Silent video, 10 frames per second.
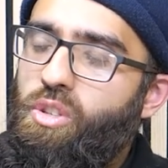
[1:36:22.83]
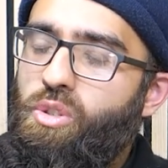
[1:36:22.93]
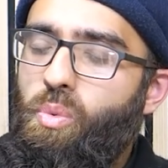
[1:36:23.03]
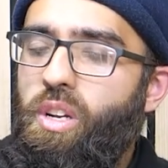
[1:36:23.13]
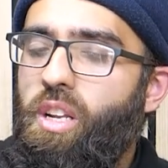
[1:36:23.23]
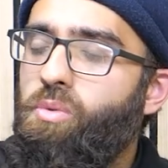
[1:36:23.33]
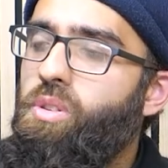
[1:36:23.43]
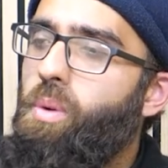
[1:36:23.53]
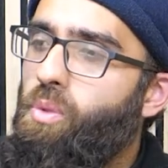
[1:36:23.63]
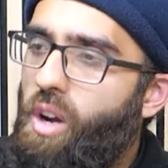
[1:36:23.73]
So when it comes to
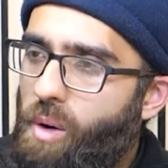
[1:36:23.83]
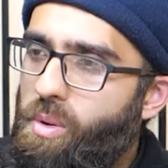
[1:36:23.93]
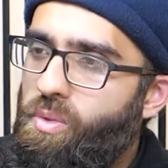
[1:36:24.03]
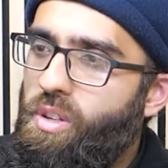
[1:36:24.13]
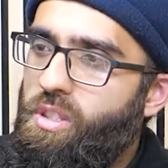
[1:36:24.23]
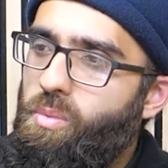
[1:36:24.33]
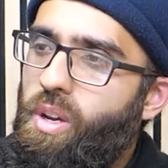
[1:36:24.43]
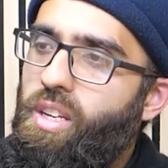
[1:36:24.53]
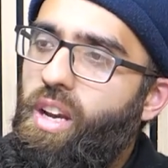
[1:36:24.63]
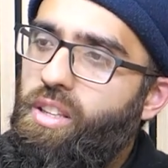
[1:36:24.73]
Imam Tahawi, for example,
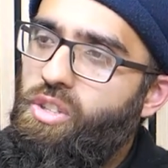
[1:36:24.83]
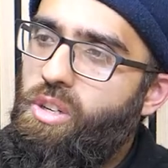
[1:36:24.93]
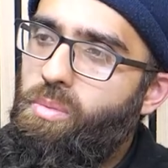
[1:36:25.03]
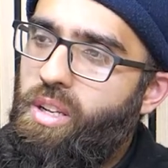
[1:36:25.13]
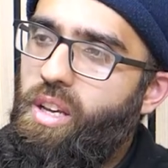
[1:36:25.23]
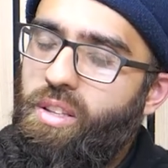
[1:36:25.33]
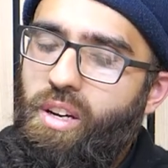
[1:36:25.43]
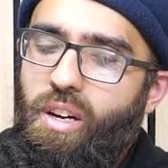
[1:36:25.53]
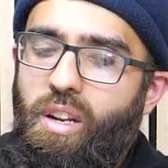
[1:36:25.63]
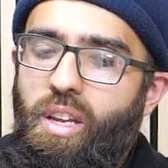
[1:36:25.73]
any hadith Sharmani
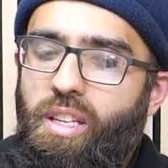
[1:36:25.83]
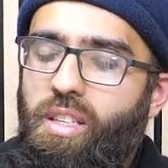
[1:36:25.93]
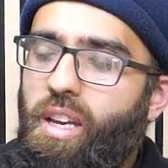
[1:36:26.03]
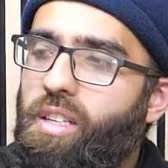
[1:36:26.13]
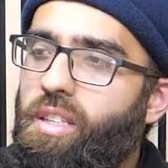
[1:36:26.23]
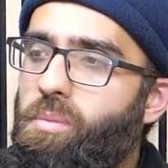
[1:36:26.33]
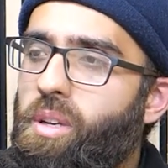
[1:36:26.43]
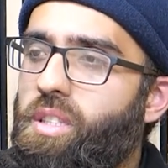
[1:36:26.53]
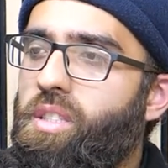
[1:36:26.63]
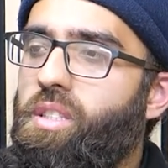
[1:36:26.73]
Athar, the editor
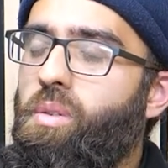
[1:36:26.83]
makes a